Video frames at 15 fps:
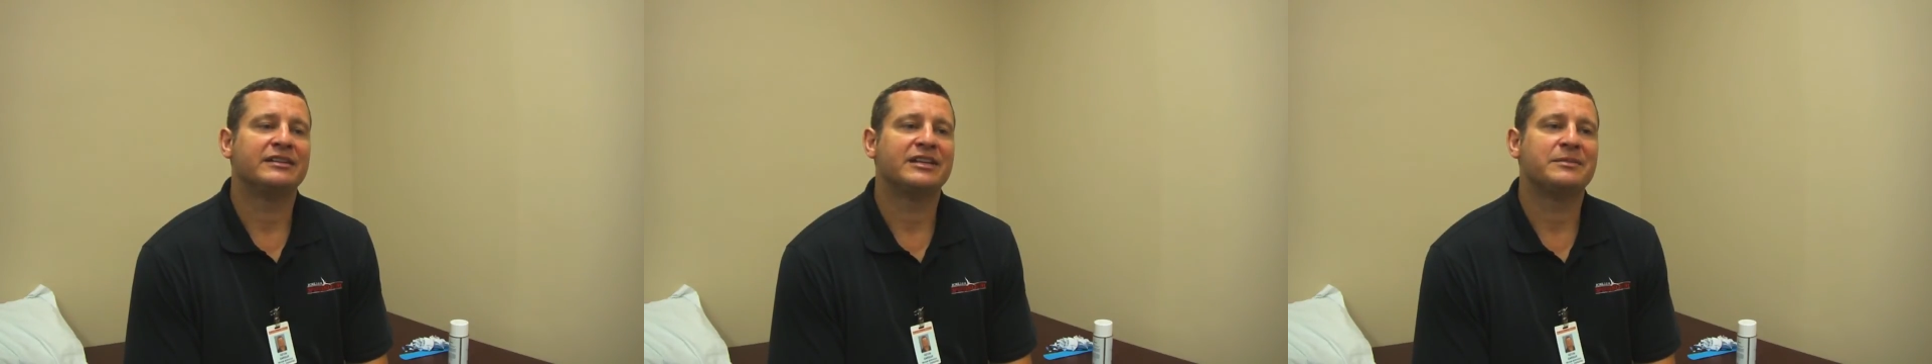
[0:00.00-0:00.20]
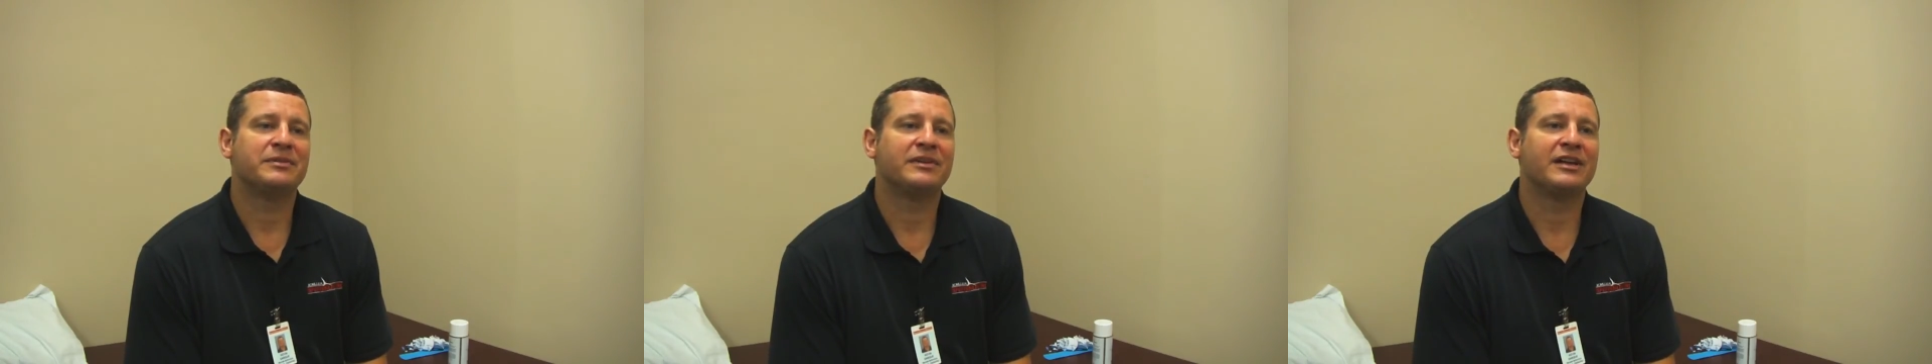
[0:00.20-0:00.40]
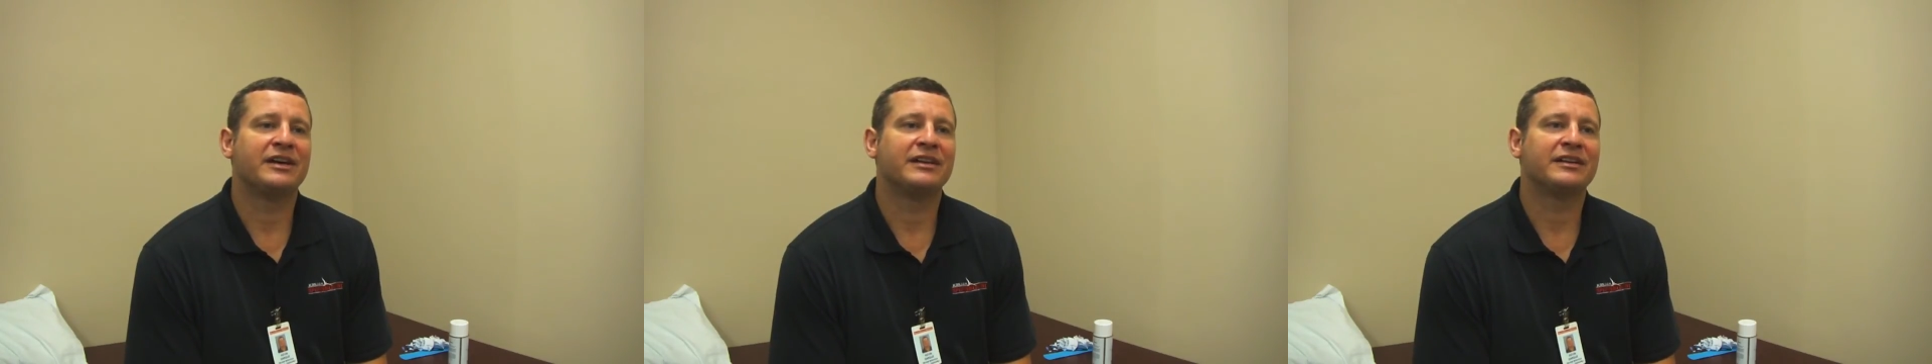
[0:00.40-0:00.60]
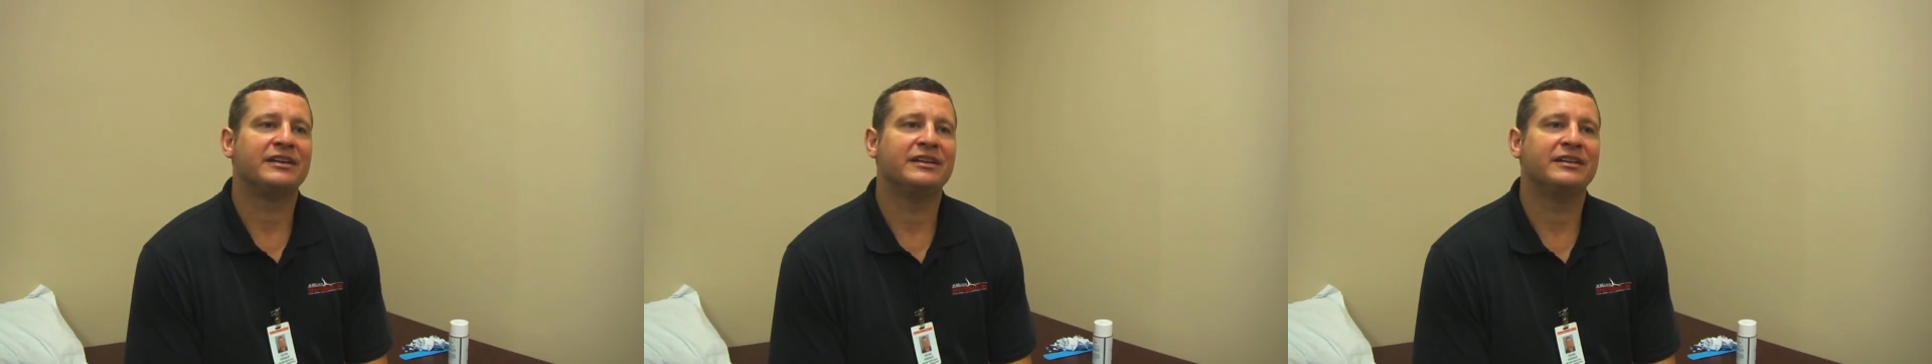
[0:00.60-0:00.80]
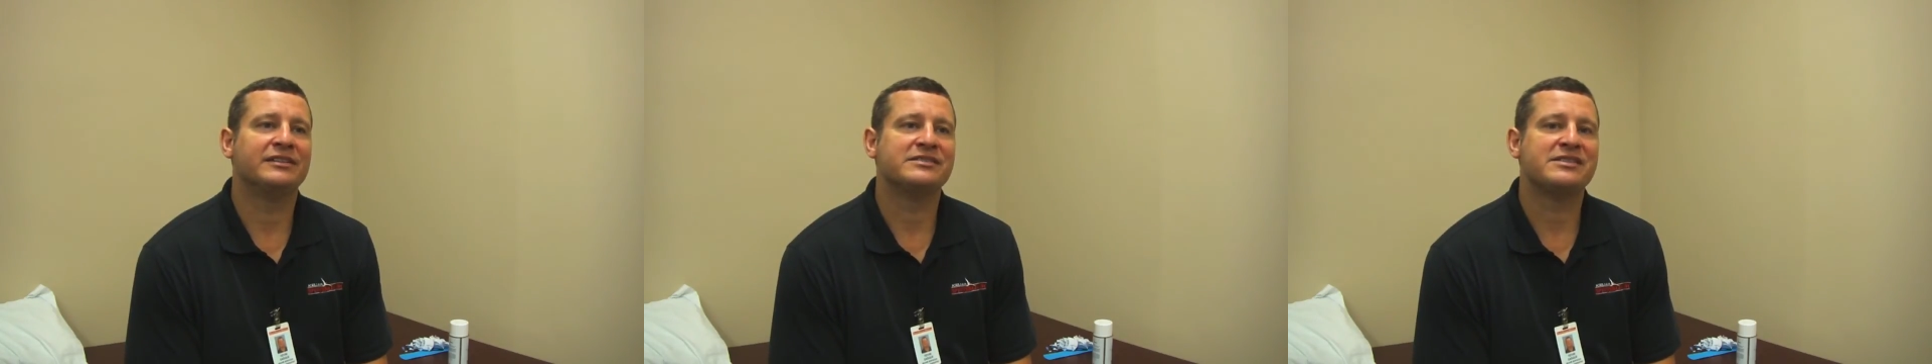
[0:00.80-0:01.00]
tape a lot of
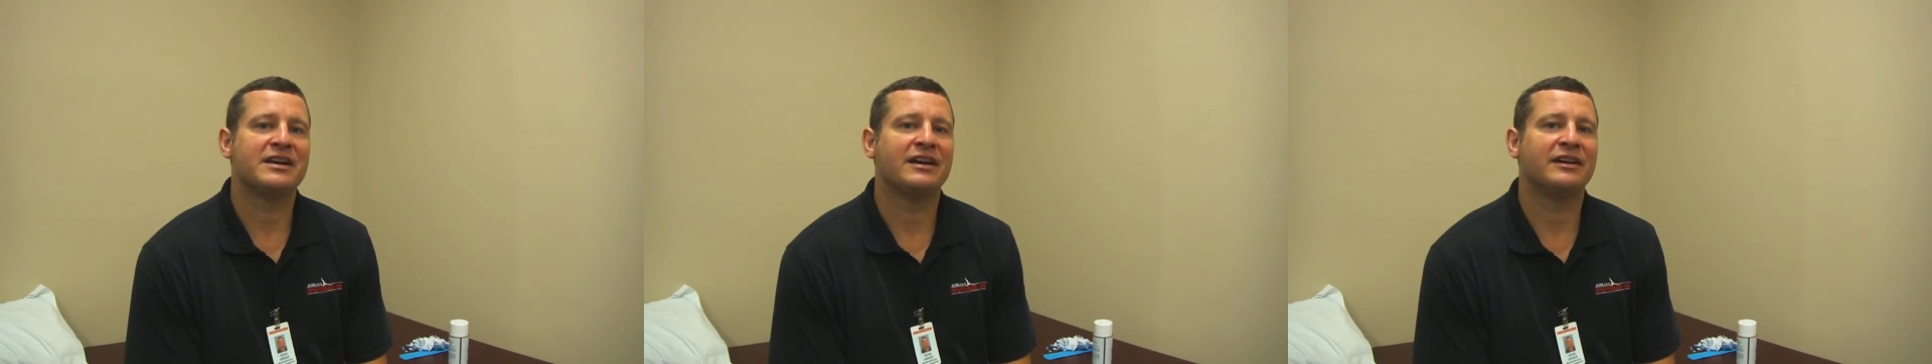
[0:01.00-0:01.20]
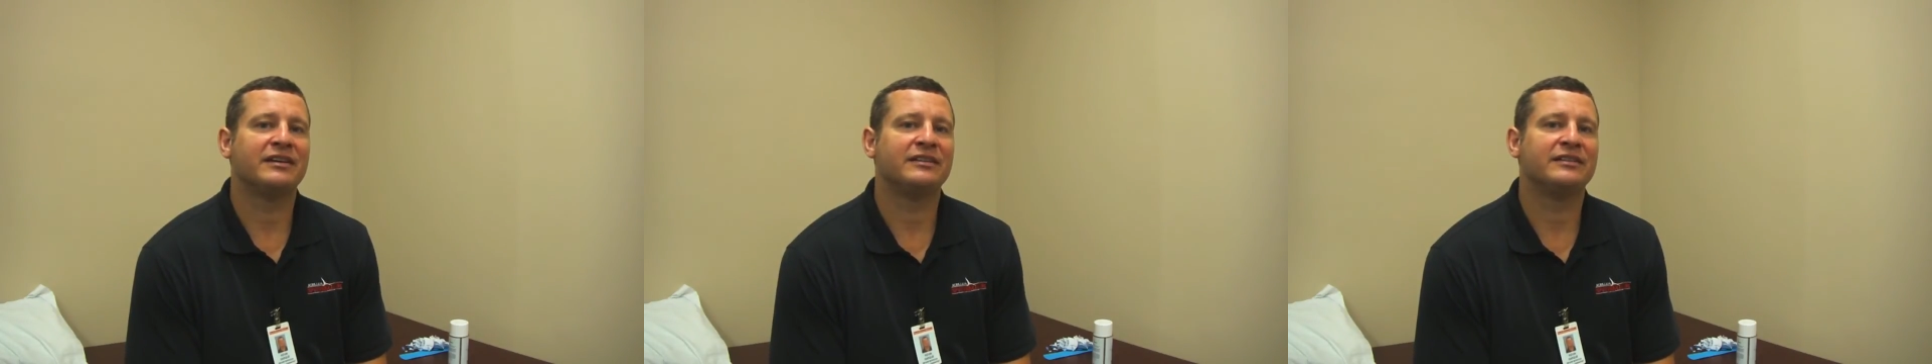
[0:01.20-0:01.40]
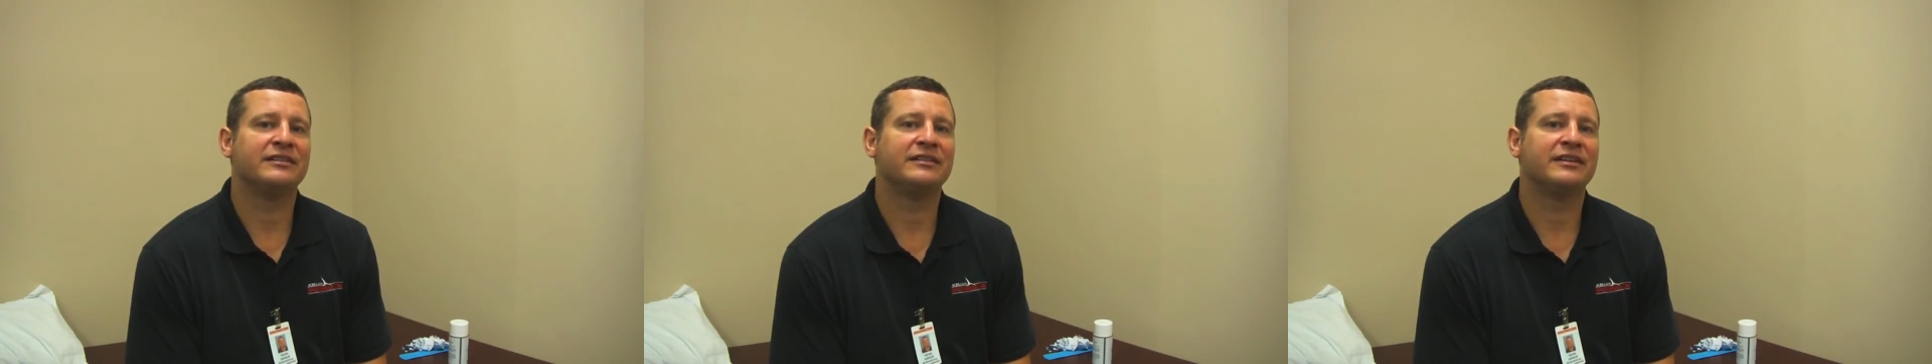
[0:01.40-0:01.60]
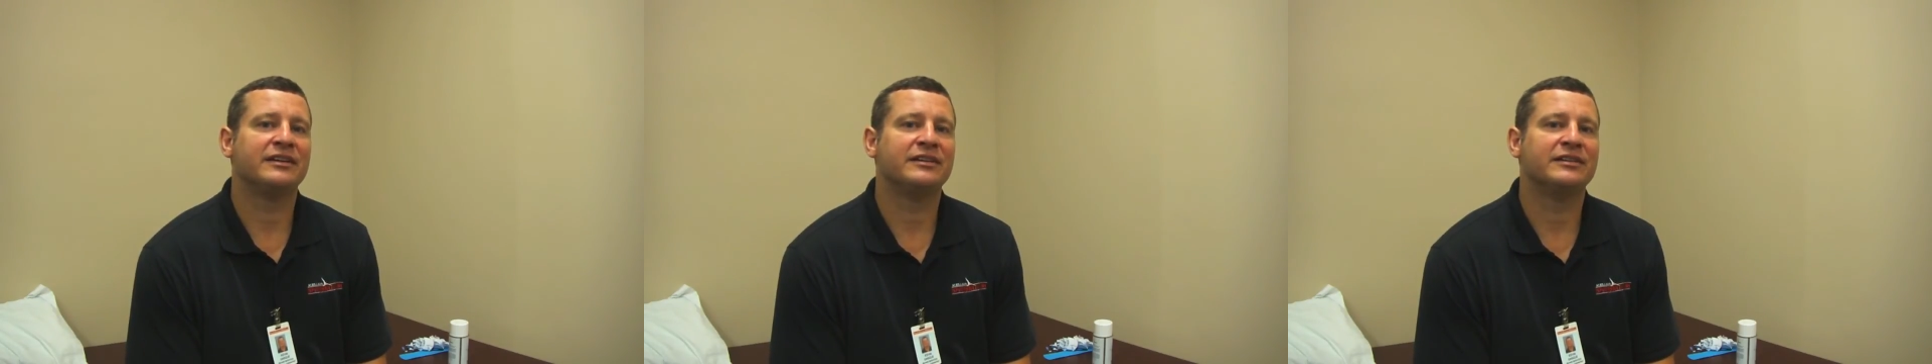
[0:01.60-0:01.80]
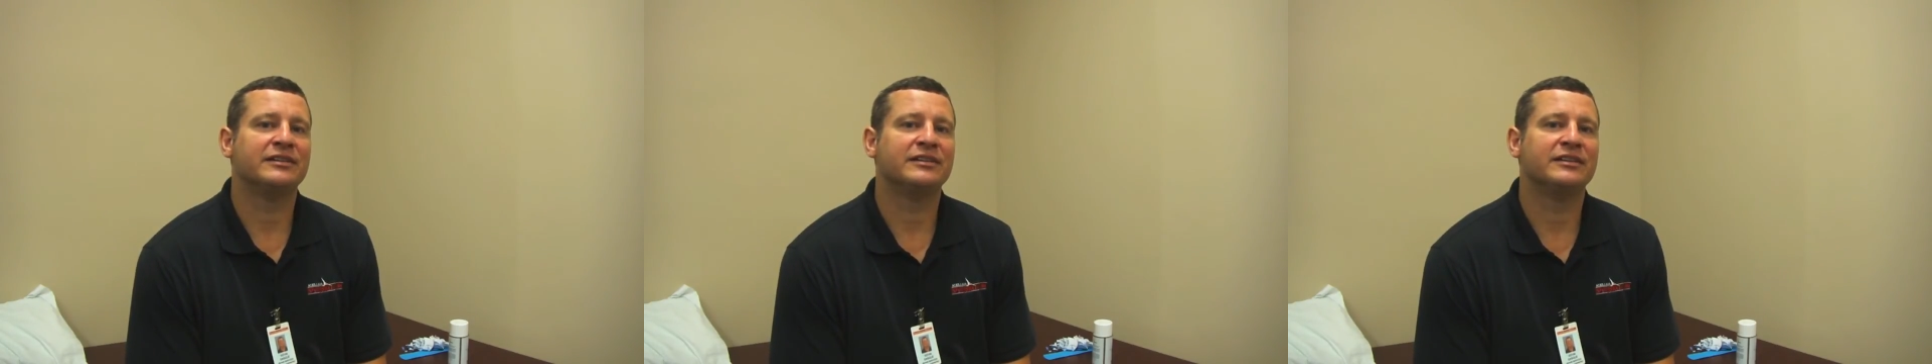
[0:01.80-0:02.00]
kids now
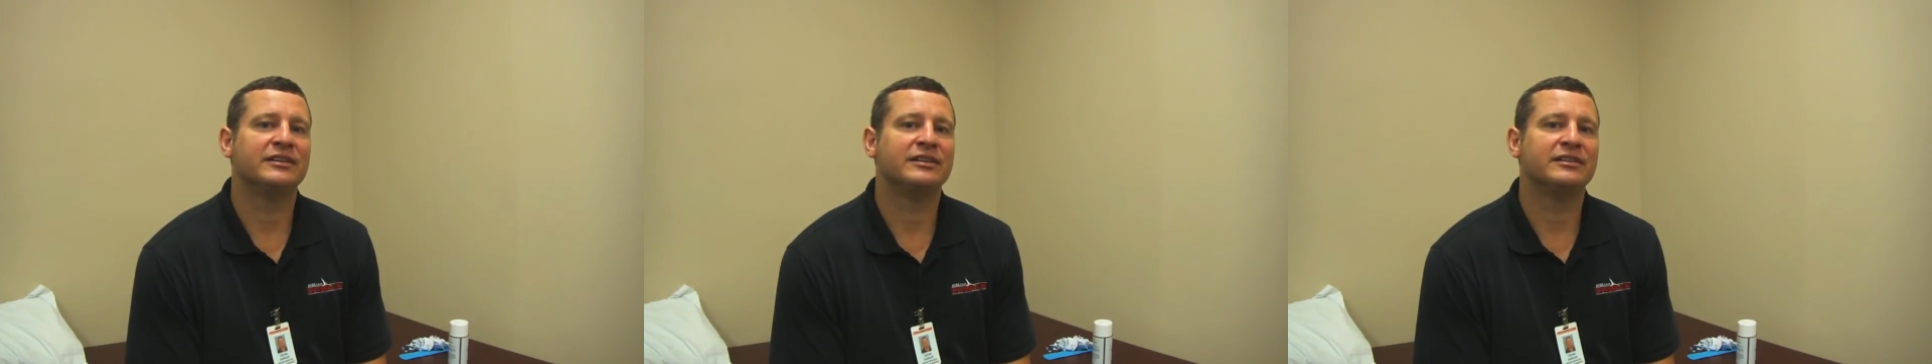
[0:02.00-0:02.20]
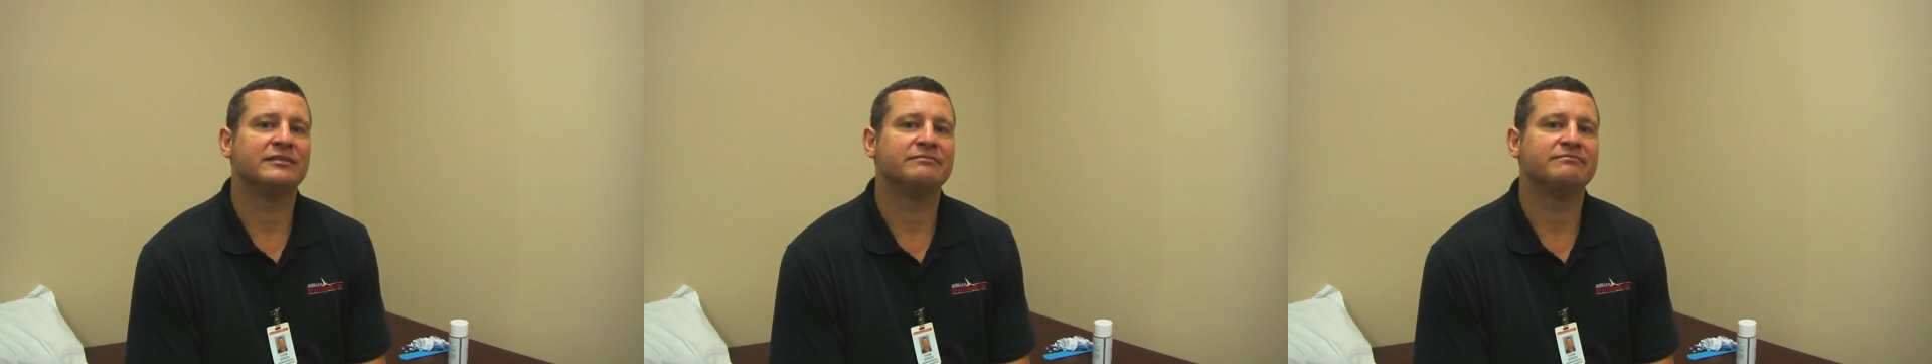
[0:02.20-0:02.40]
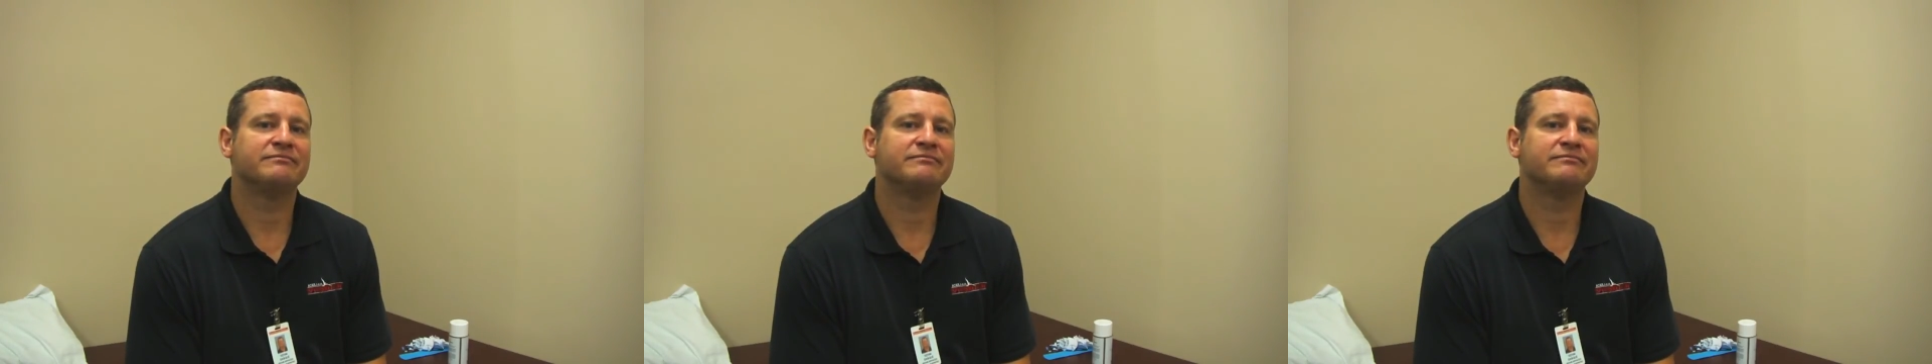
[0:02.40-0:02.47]
that are